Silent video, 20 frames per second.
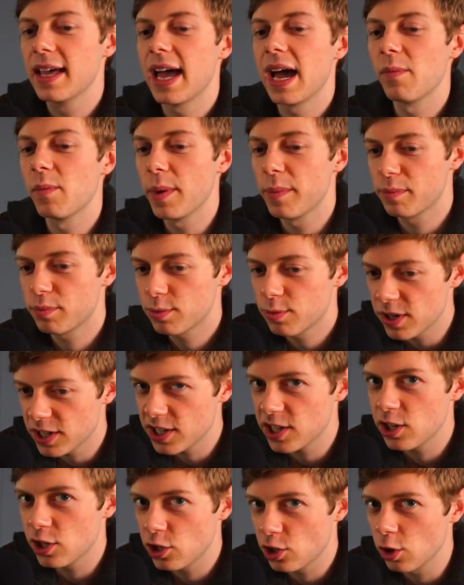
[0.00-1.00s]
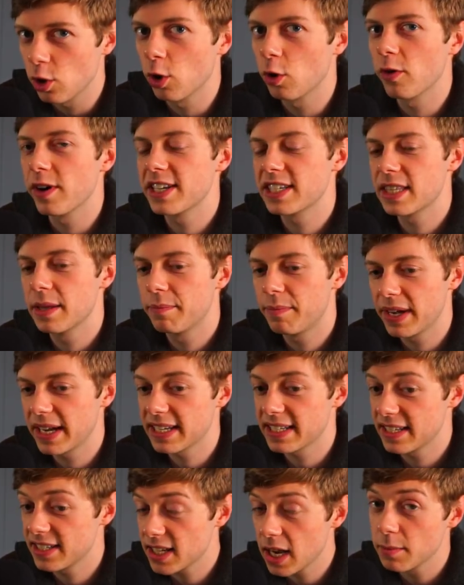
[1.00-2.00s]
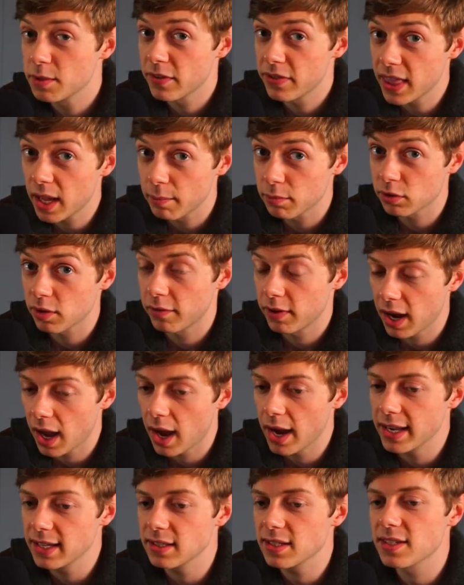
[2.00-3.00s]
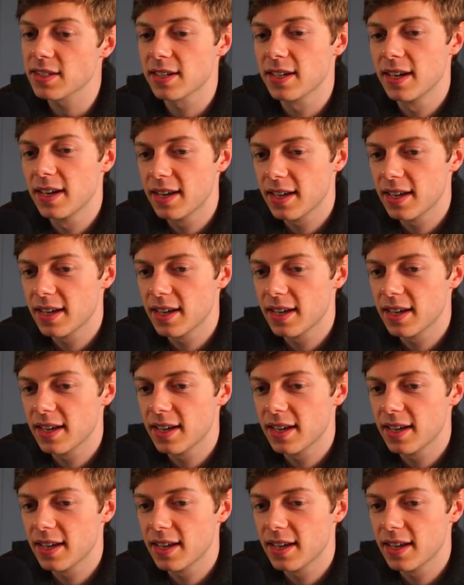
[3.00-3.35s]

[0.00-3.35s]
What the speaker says: and we're pretty sure it's the biggest, in terms of number of lines,